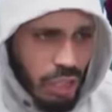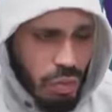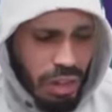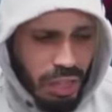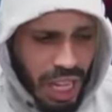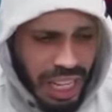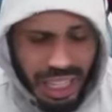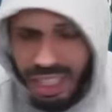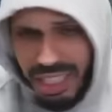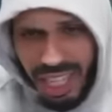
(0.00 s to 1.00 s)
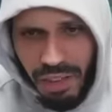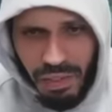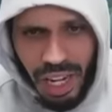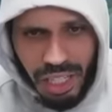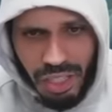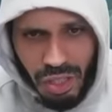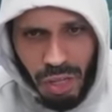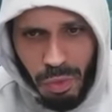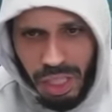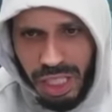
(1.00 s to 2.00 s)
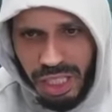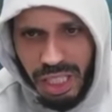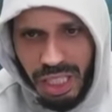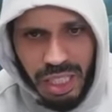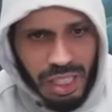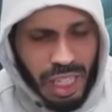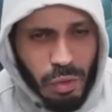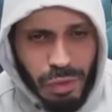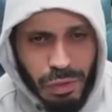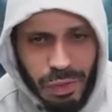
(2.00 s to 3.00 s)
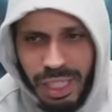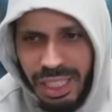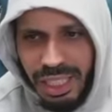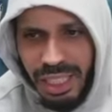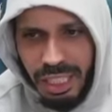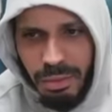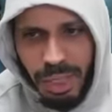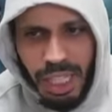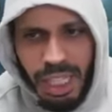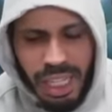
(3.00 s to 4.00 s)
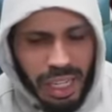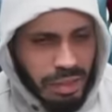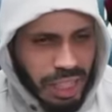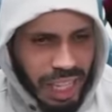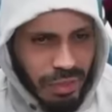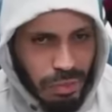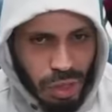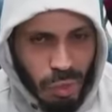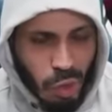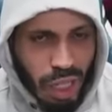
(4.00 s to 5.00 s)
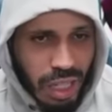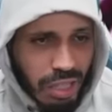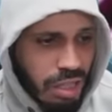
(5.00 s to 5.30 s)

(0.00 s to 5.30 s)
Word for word: we have a lot of sapphires, so I'm willing to take one for the team. And I'm getting from somewhere else.